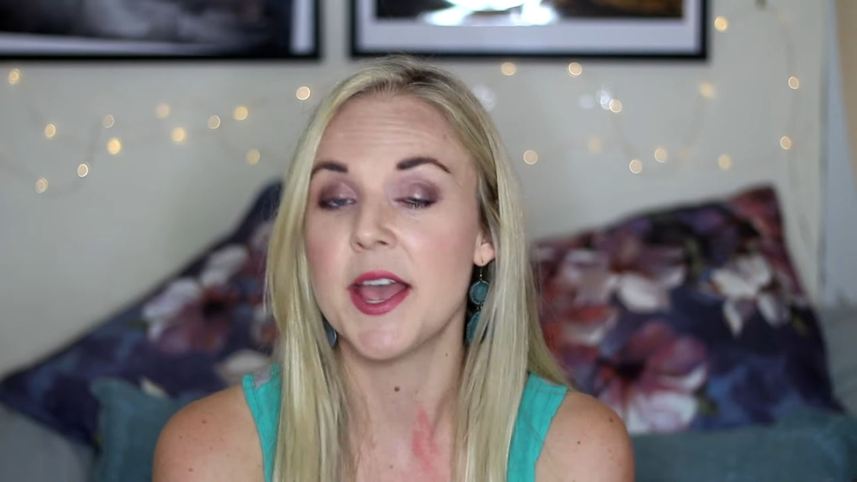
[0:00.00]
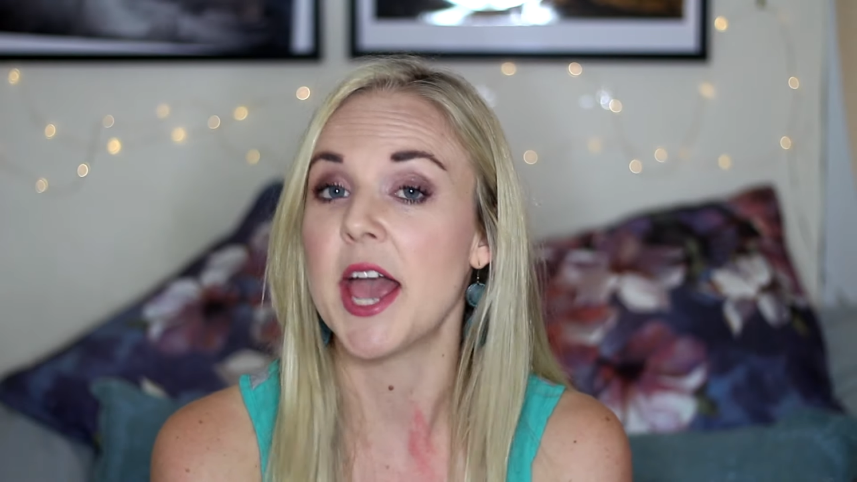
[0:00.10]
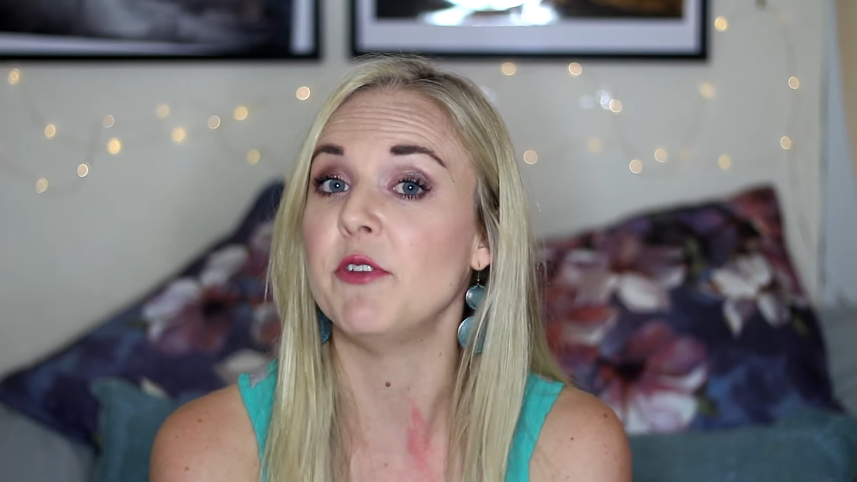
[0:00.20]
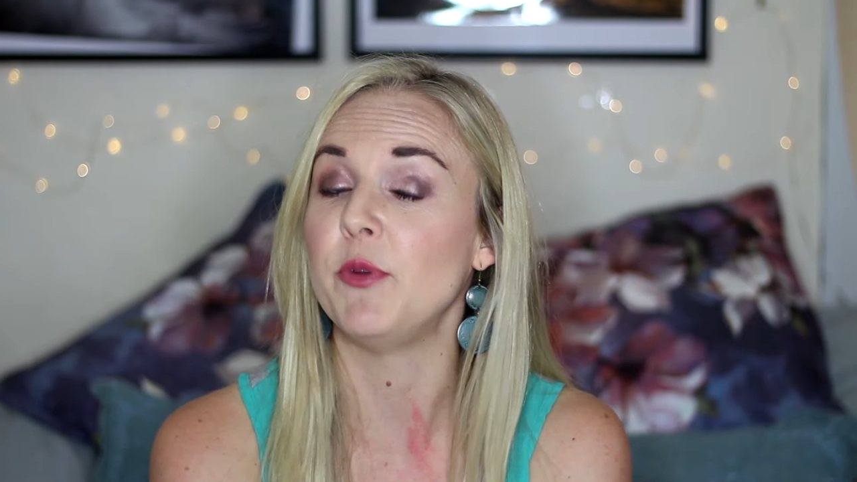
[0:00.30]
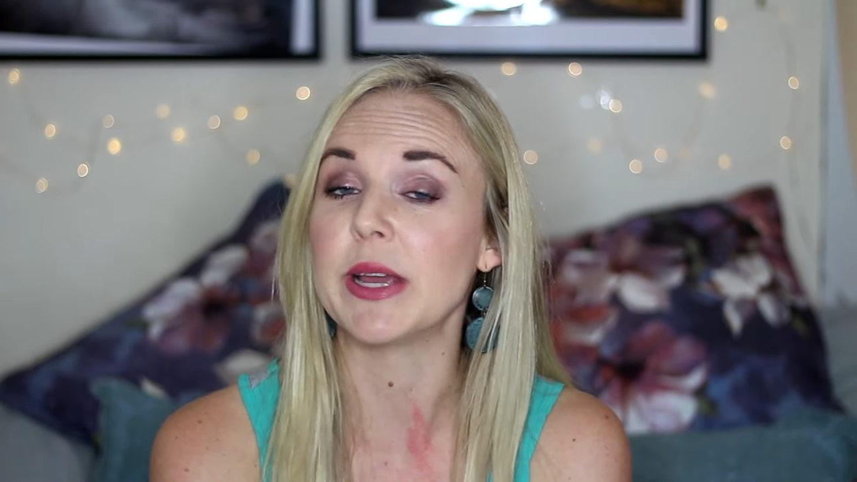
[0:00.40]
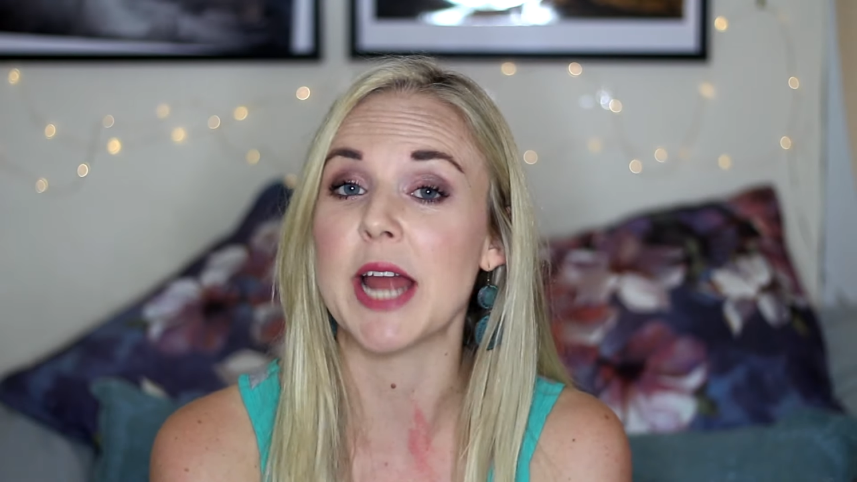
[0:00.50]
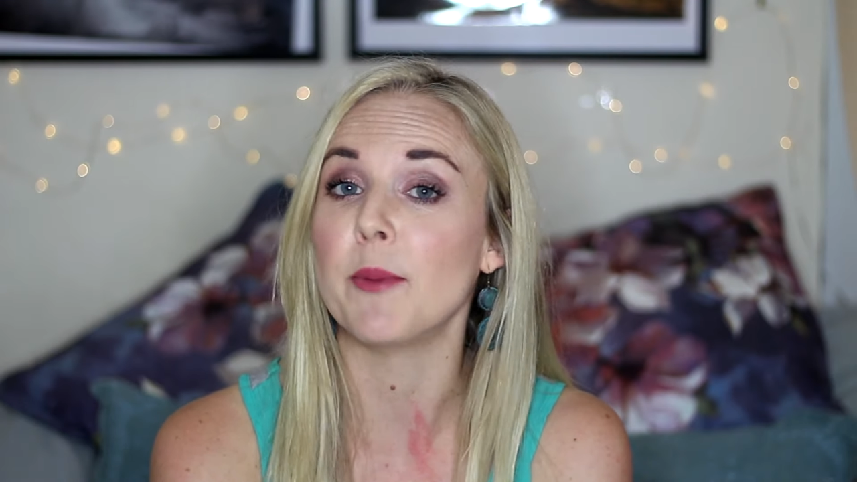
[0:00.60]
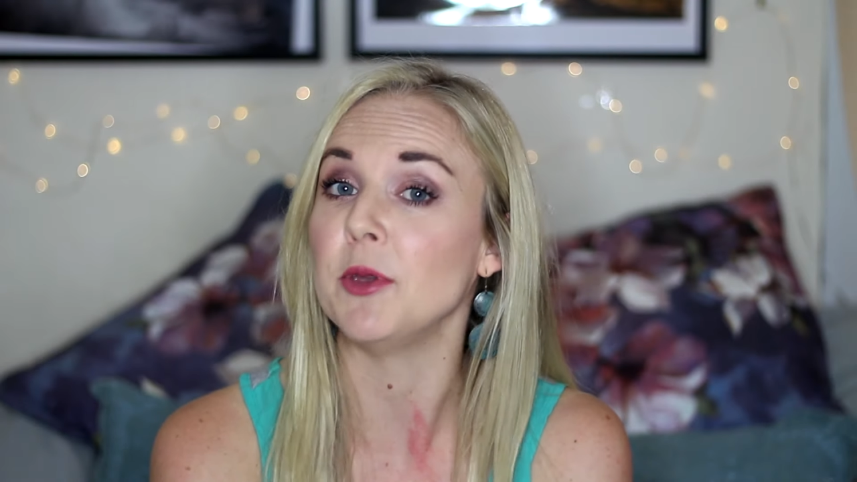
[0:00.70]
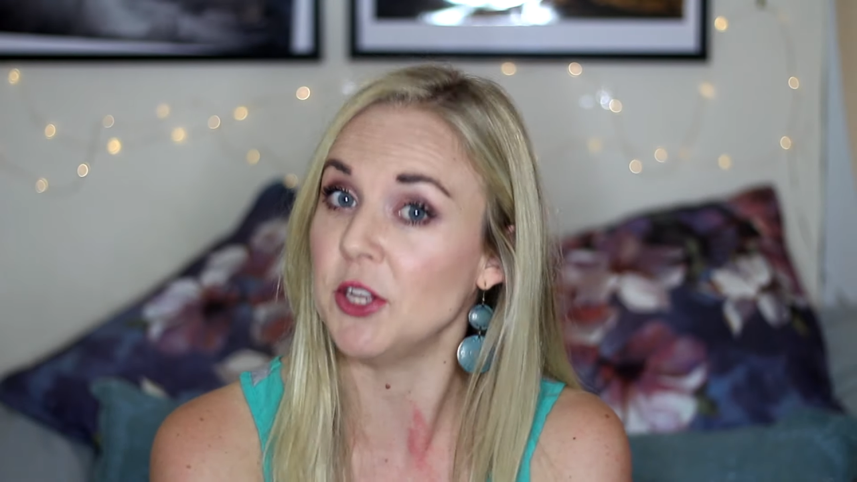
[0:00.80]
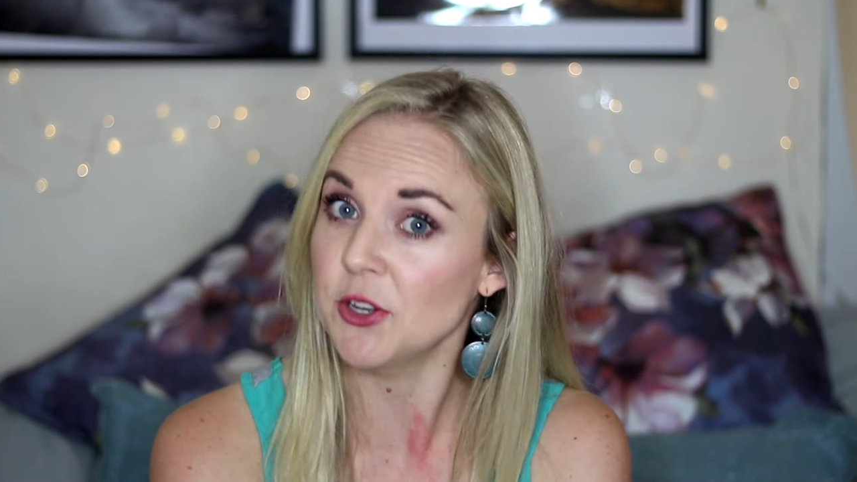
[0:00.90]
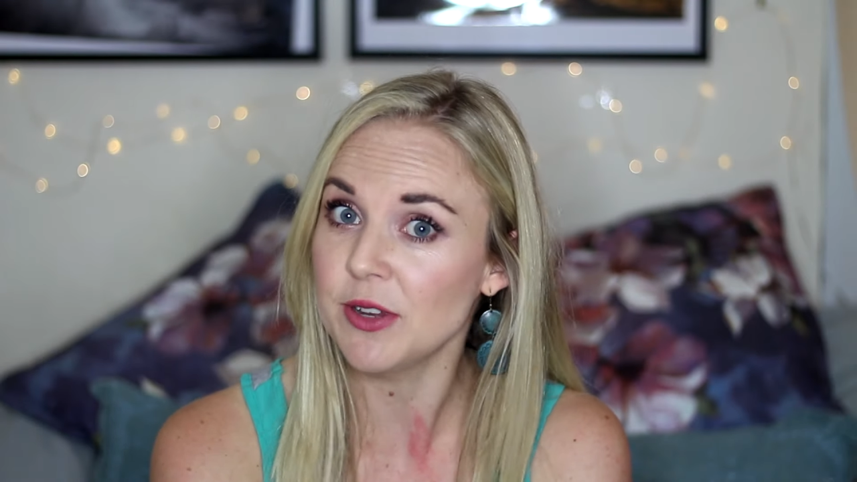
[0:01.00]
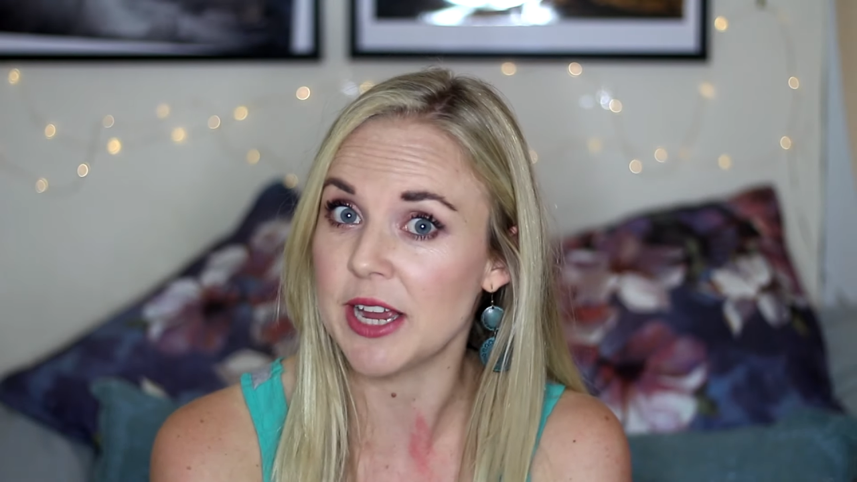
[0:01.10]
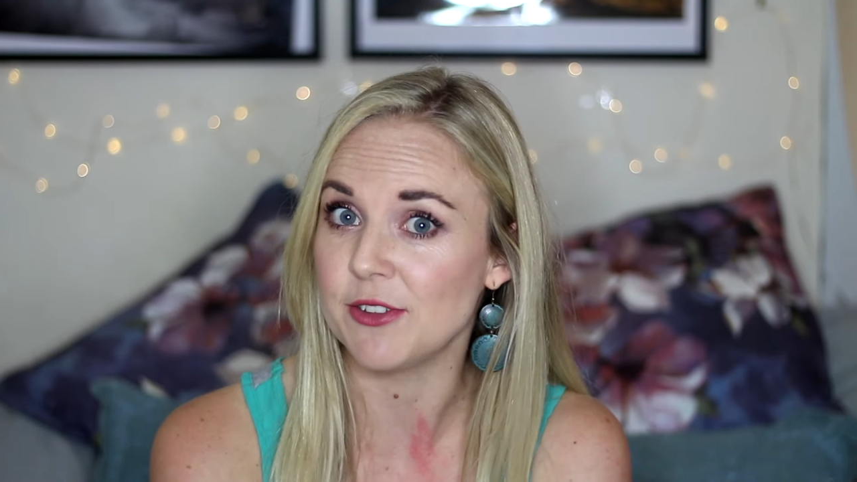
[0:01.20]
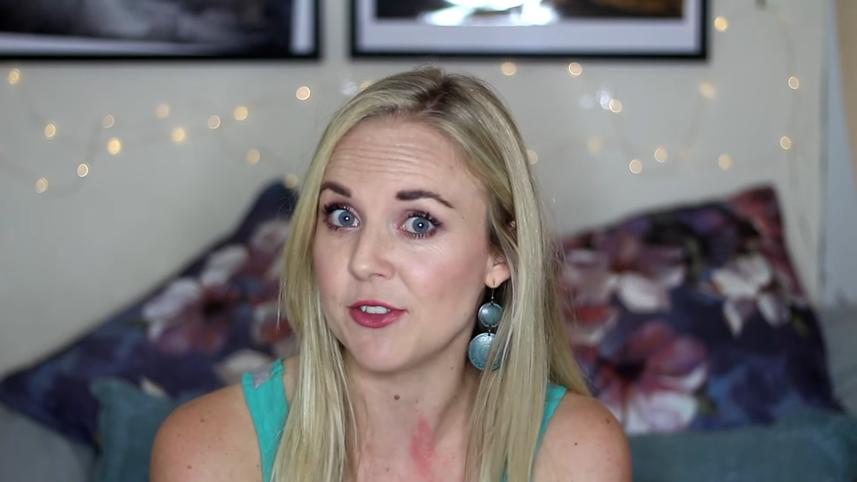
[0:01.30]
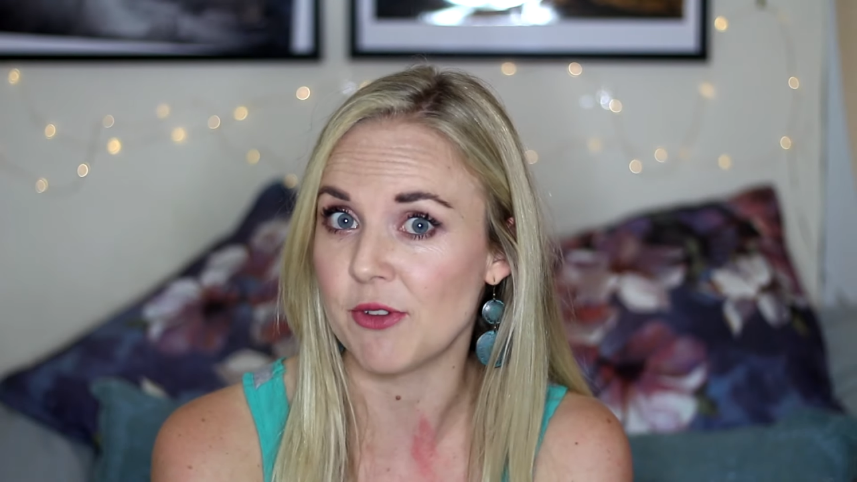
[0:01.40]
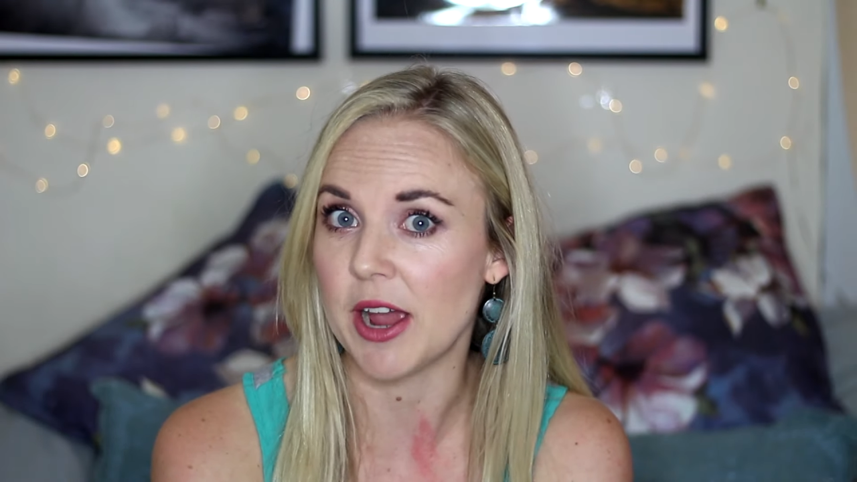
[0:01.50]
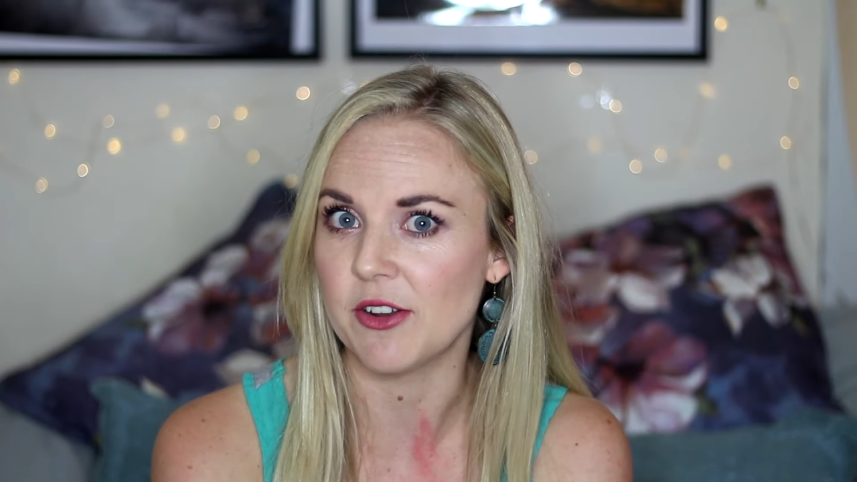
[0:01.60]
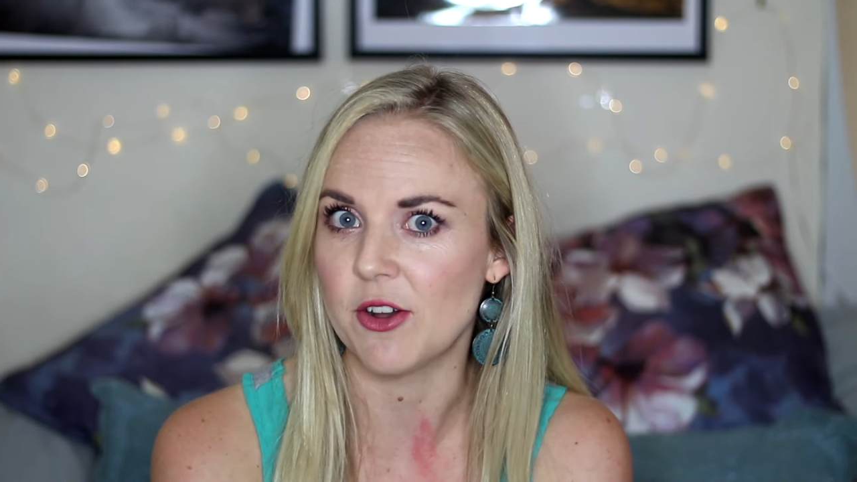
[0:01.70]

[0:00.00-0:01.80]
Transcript: And if we can help you get to the right